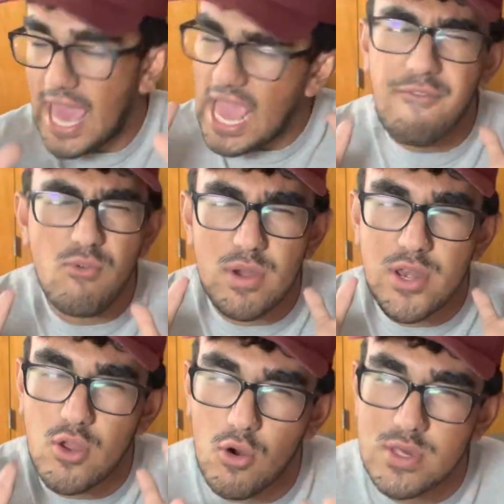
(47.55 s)
Everyone
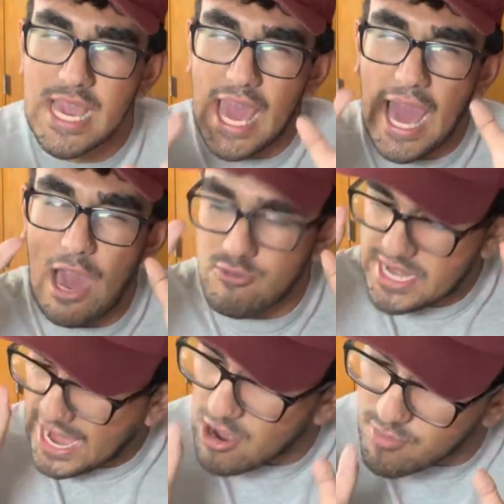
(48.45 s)
knows how
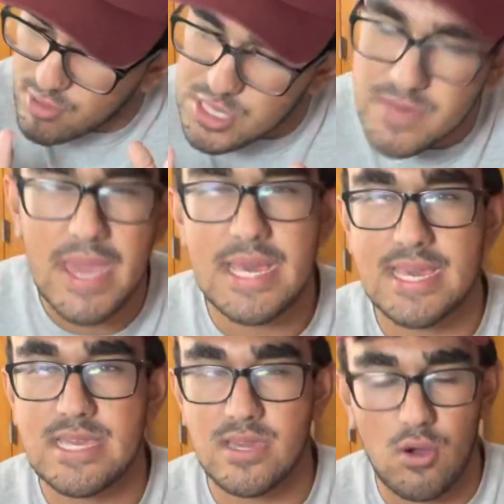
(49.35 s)
terrible this man is
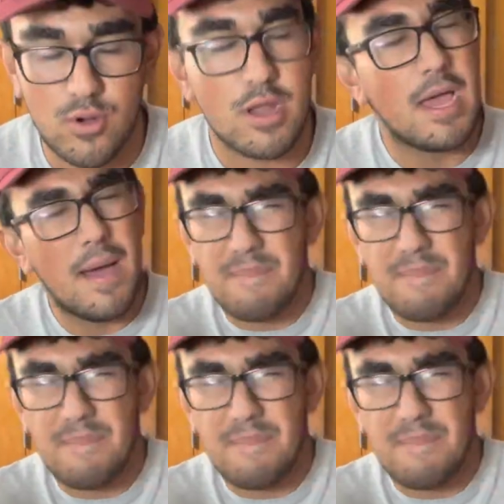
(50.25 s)
as the owner,